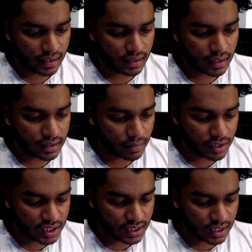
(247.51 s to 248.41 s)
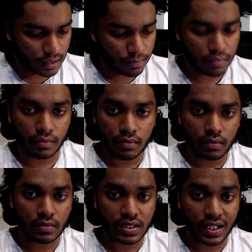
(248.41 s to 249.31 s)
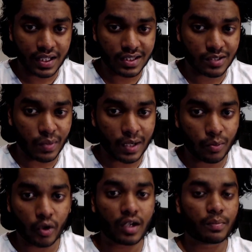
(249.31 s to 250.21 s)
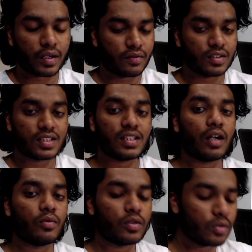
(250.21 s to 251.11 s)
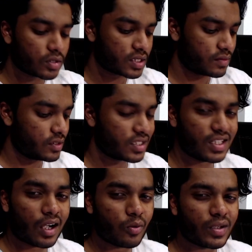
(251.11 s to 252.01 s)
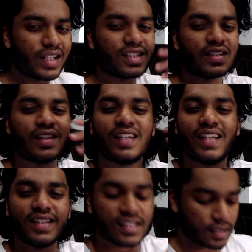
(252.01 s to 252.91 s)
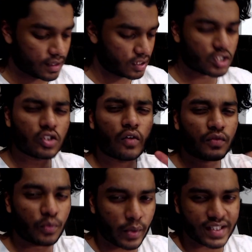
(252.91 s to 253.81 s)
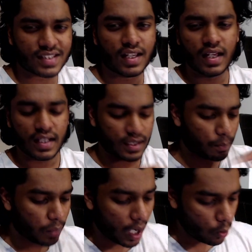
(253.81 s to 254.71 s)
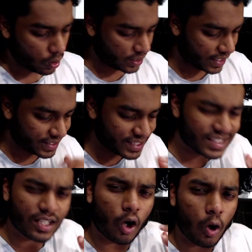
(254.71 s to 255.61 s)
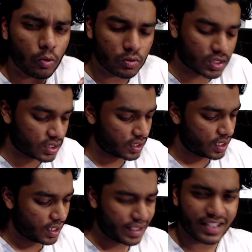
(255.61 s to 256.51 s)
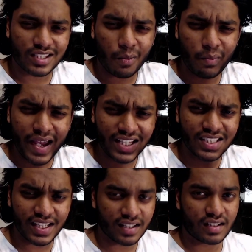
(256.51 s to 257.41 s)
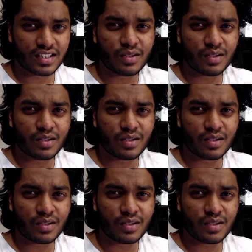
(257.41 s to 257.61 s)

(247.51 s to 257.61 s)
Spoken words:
And let me just keep setting this bad boy up and we'll see how it looks. We'll see how it is in the inside, the softwares, the power that this thing holds. It's amazing.